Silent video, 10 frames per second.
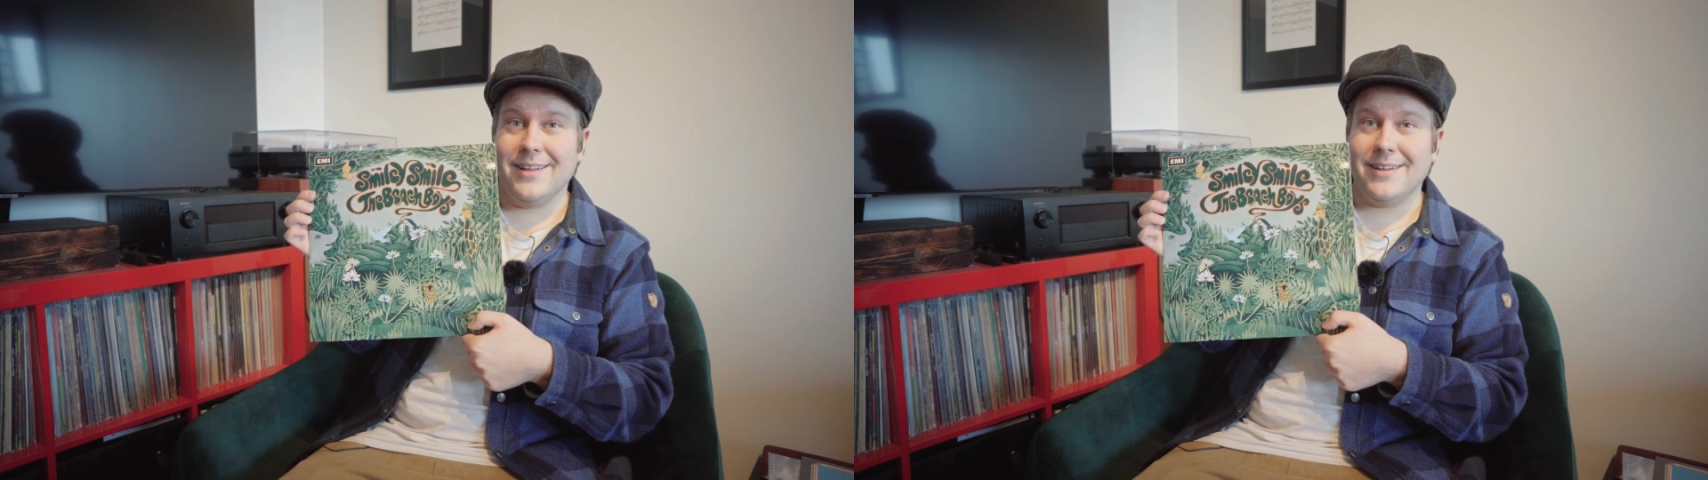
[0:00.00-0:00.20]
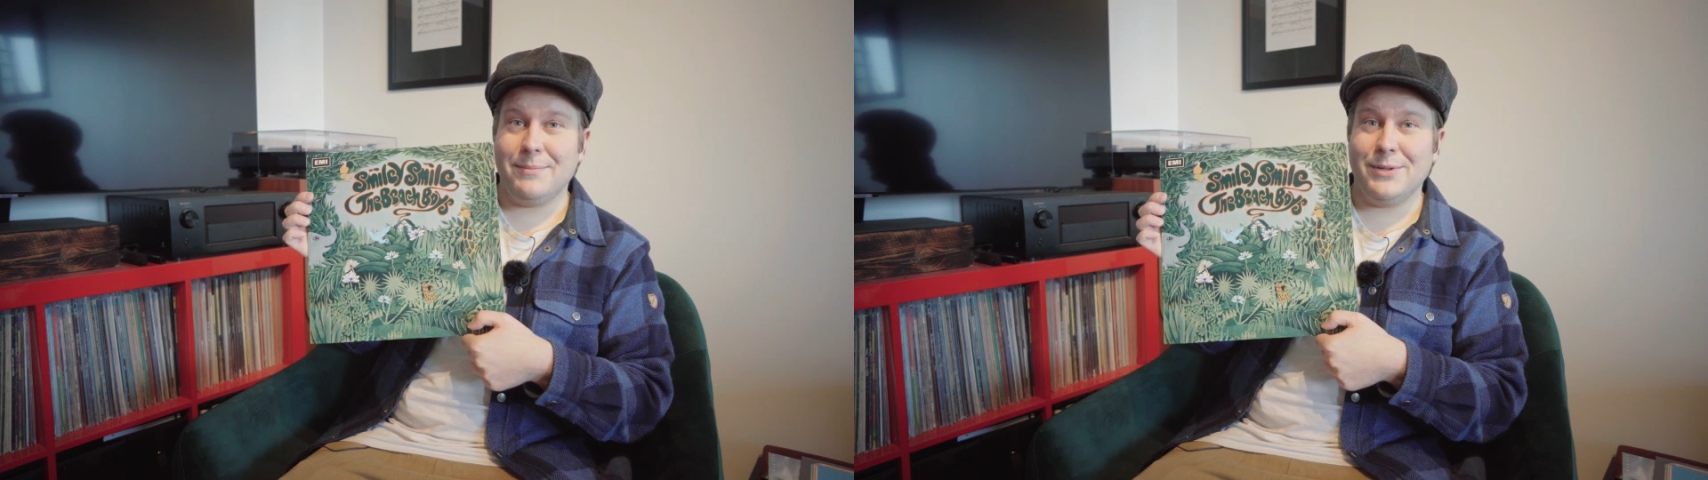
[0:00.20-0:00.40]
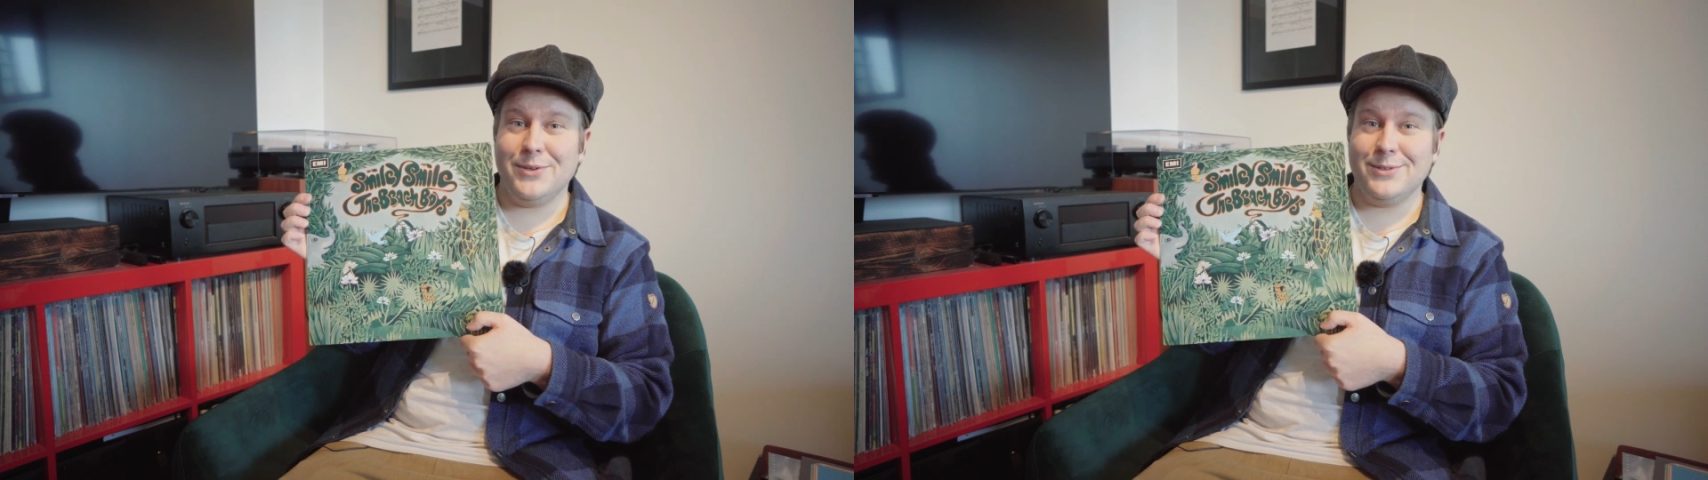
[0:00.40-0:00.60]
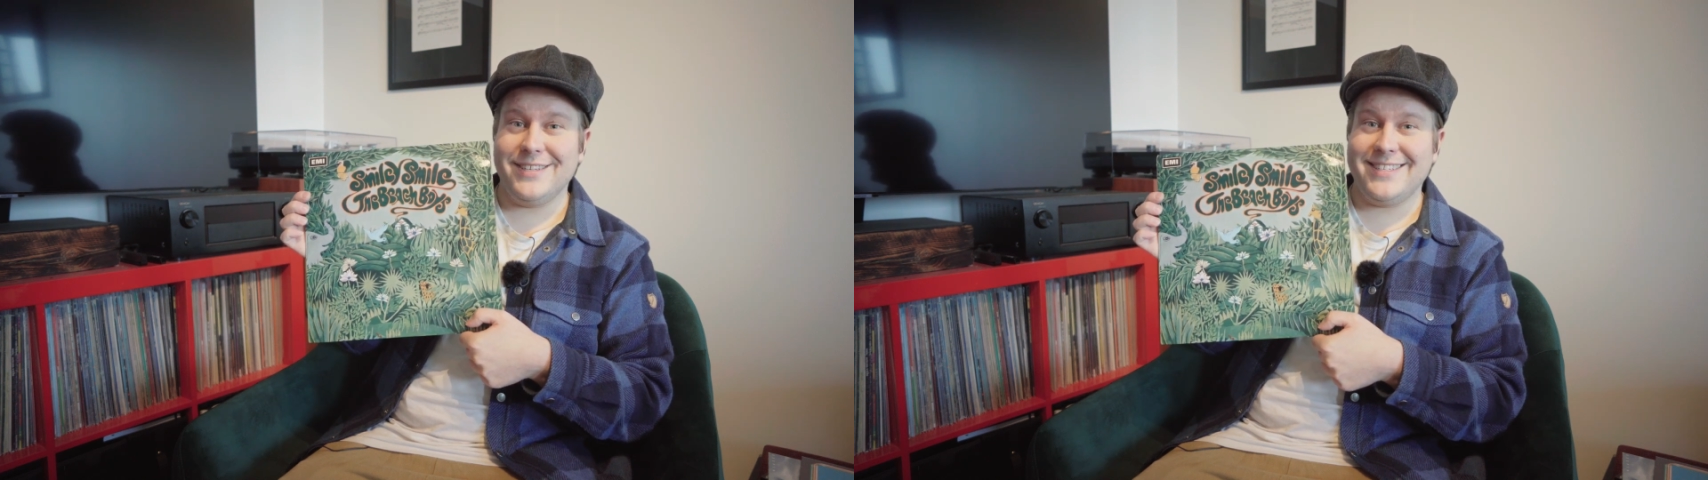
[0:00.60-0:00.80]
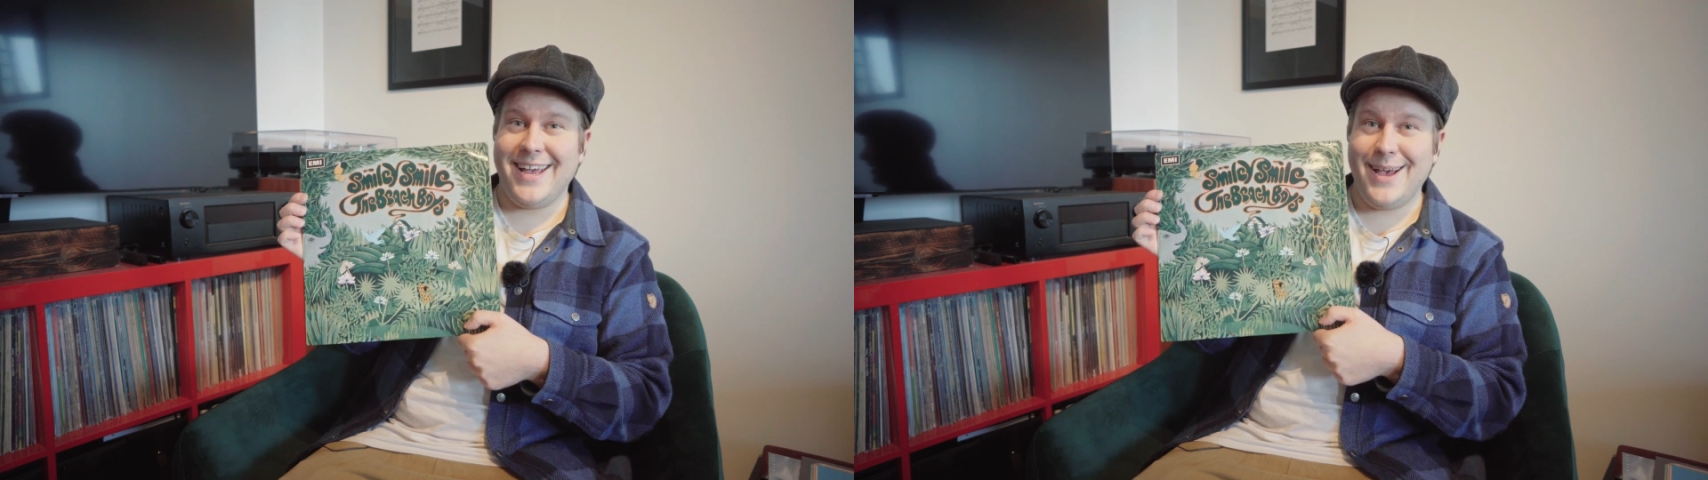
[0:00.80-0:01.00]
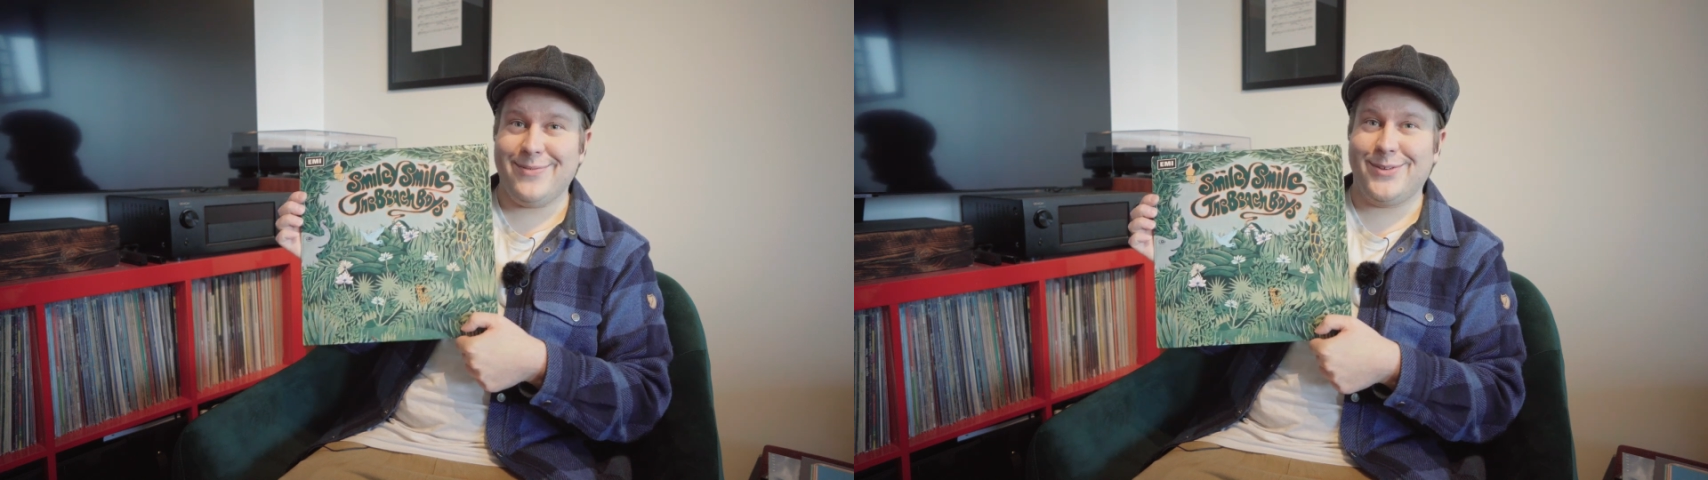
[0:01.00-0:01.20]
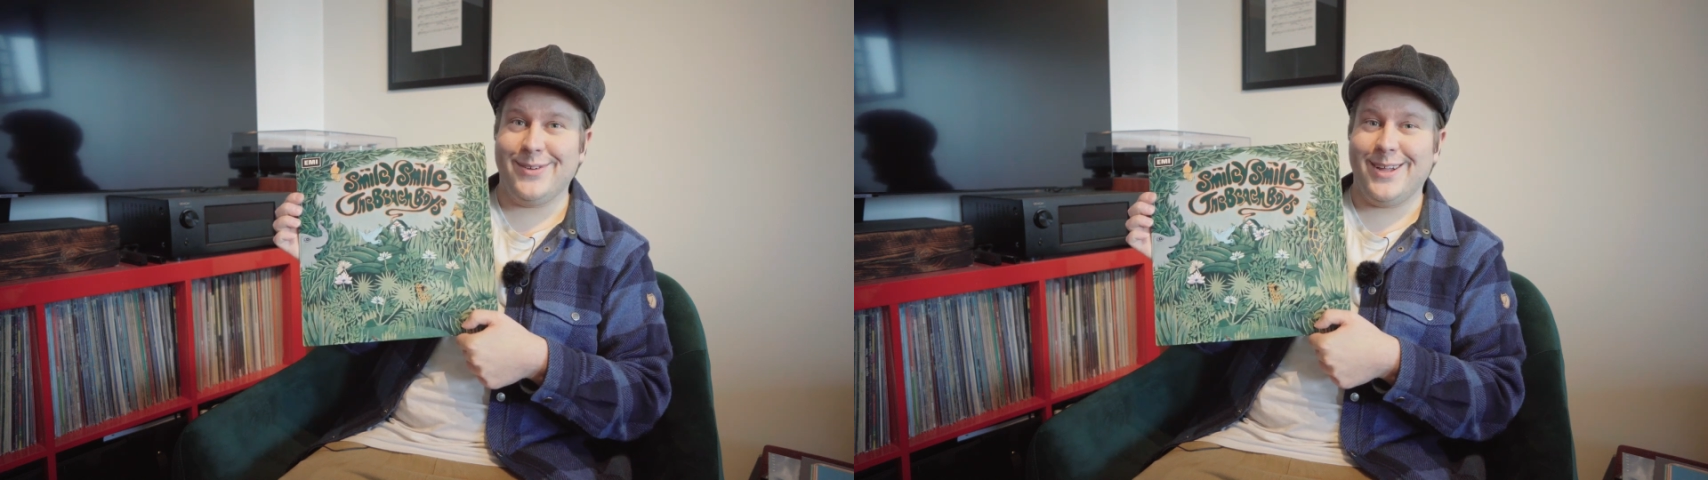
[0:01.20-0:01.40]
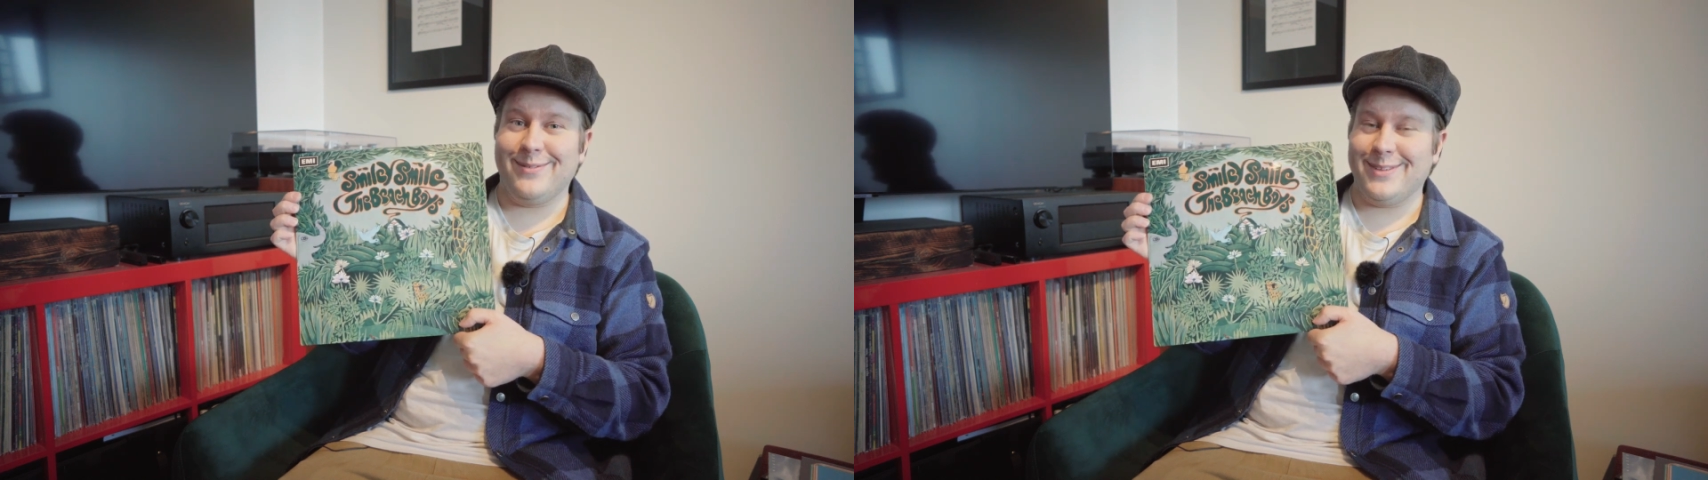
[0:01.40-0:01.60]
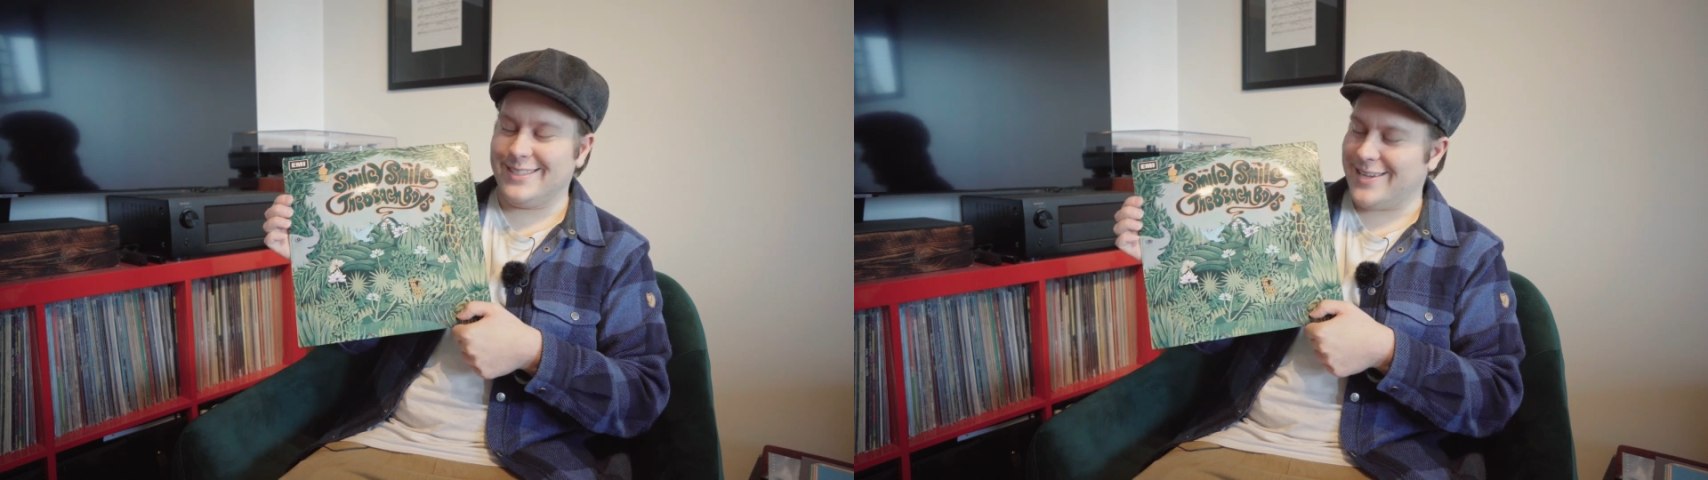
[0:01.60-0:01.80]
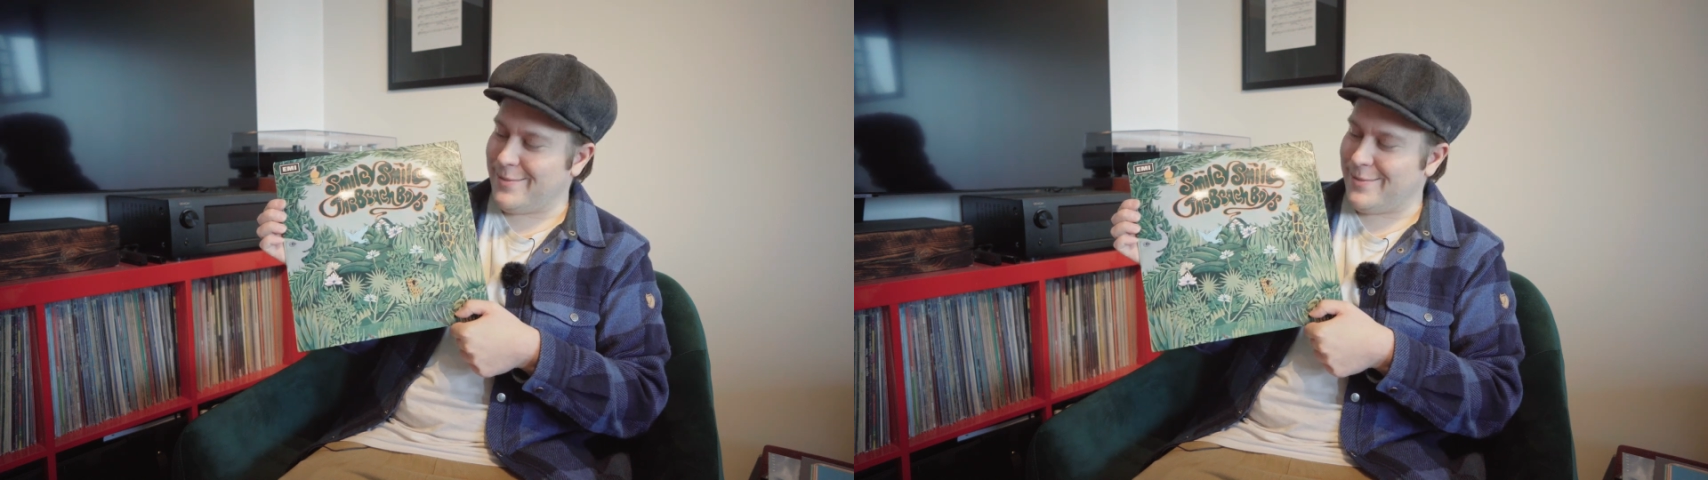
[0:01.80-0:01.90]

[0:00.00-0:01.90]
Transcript: I mean, you just have to love this.